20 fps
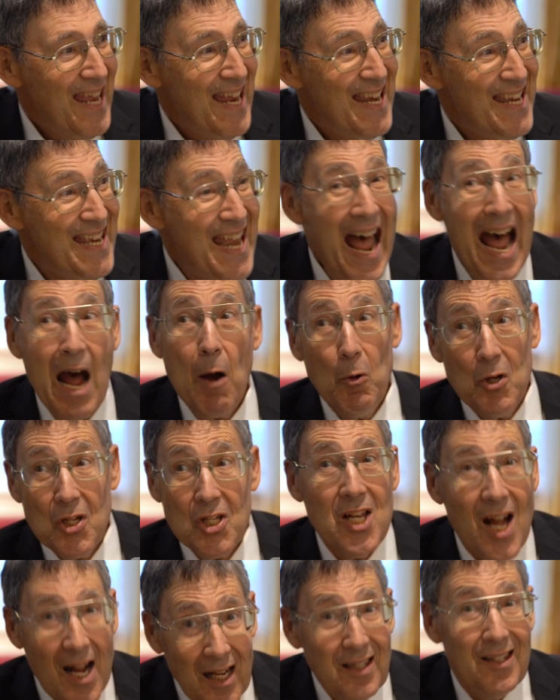Now is
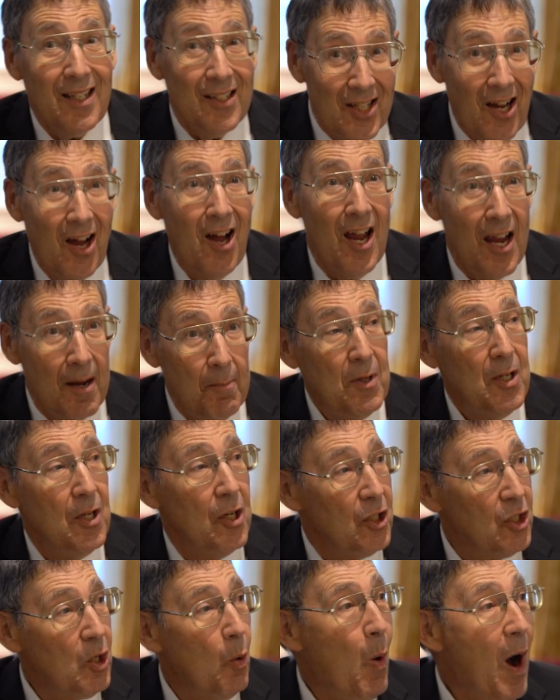not the time
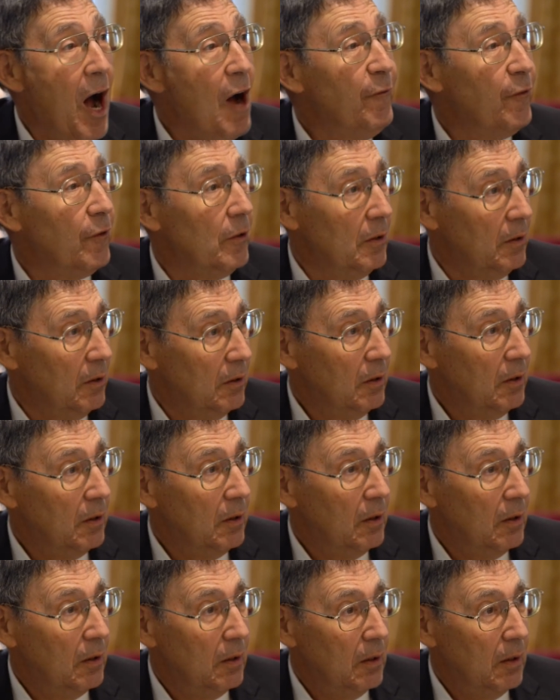to waffle
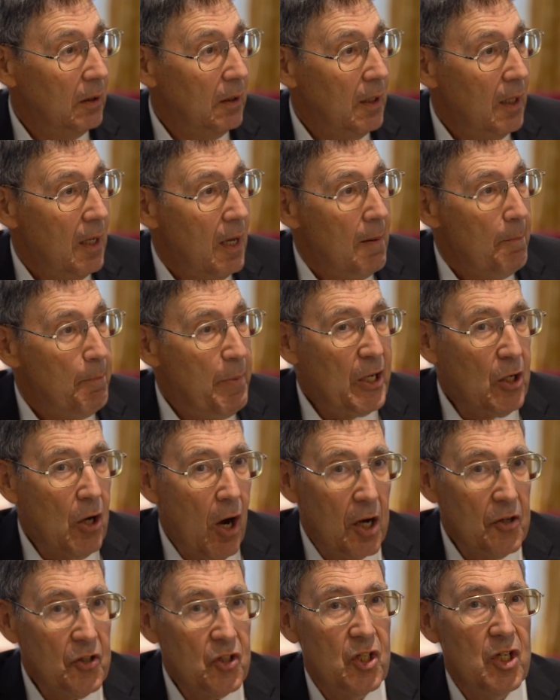
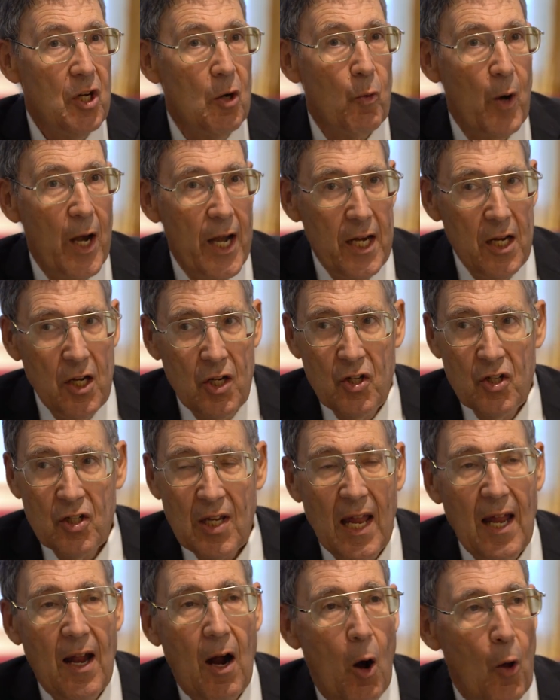because the Iranians,
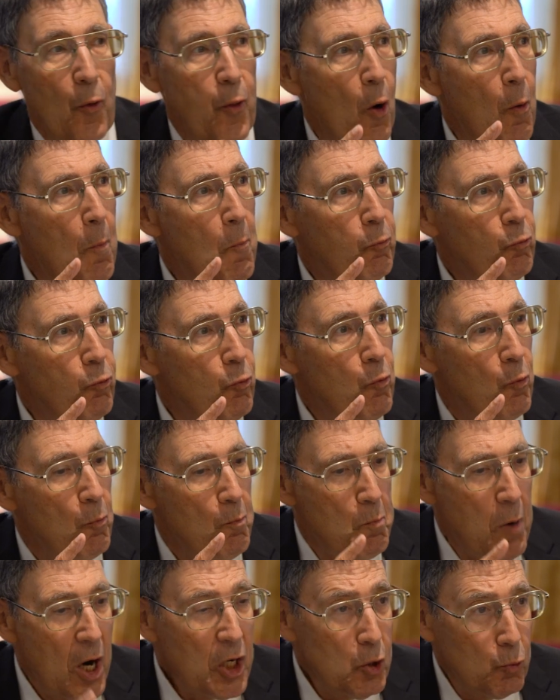although
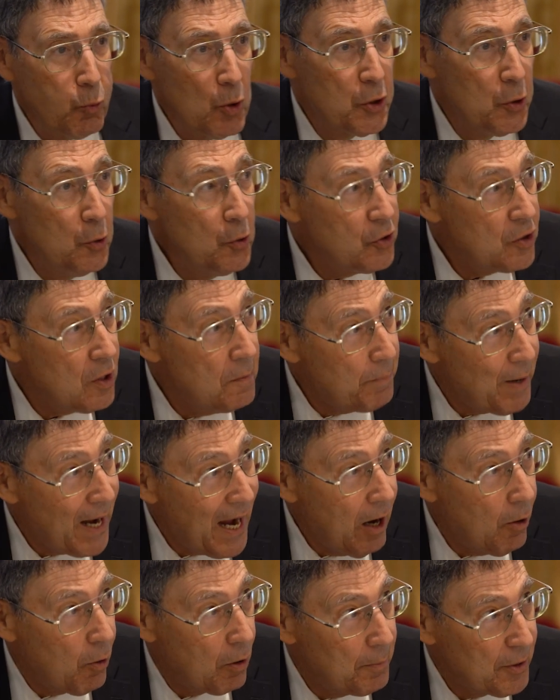much reduced in
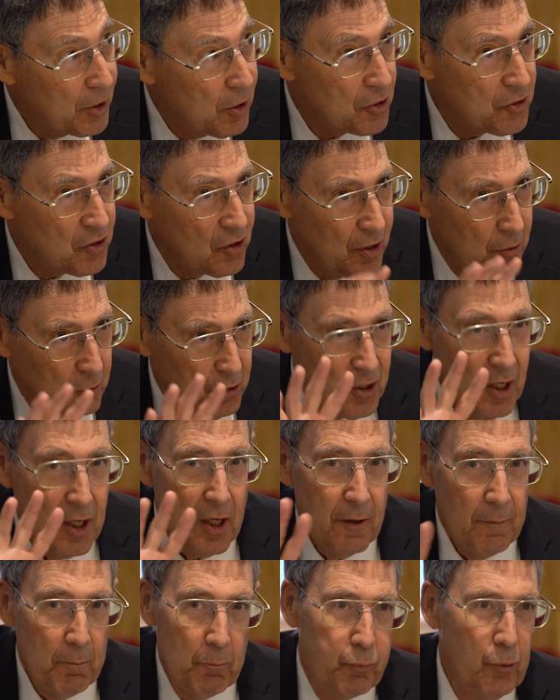power because of those
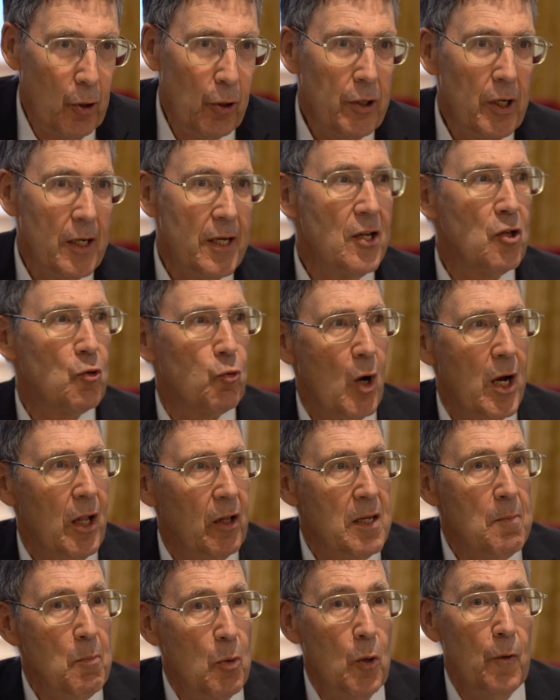brilliant
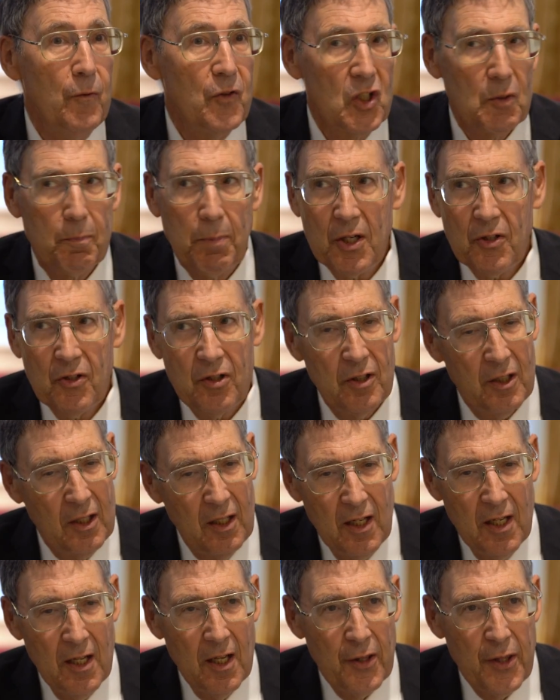Israeli moves,
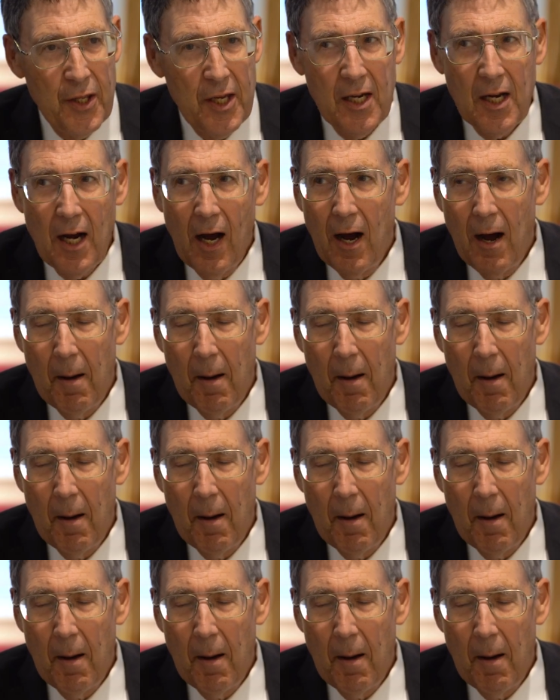especially the